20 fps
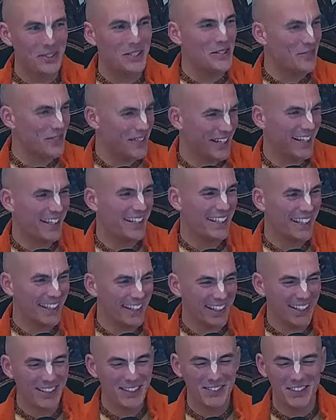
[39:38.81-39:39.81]
It's
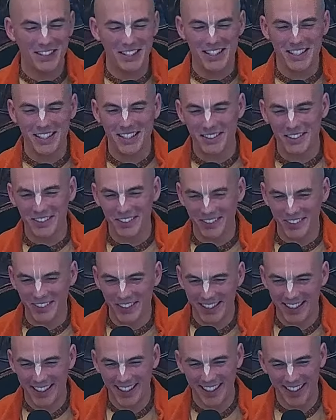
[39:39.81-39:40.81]
very essential,
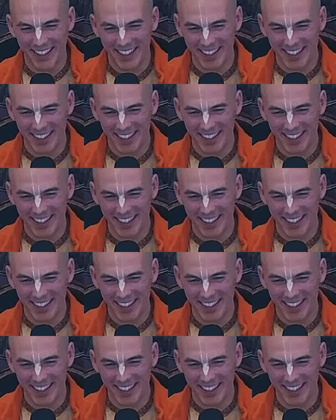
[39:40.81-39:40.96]
right?